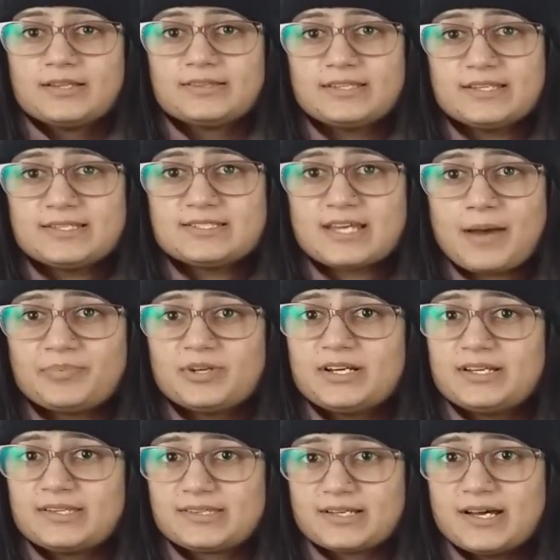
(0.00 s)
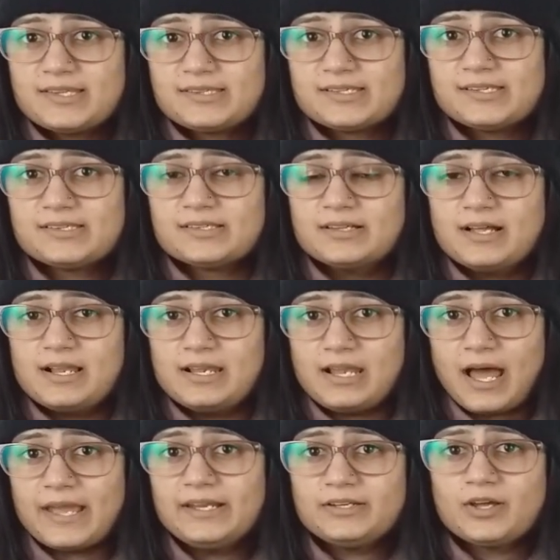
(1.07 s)
This chapter discusses
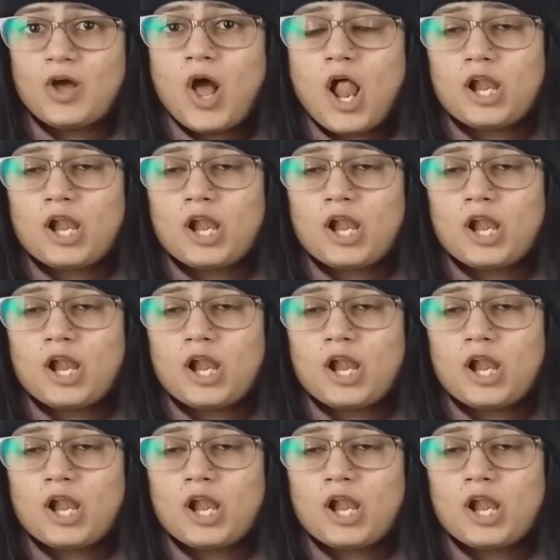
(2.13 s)
light,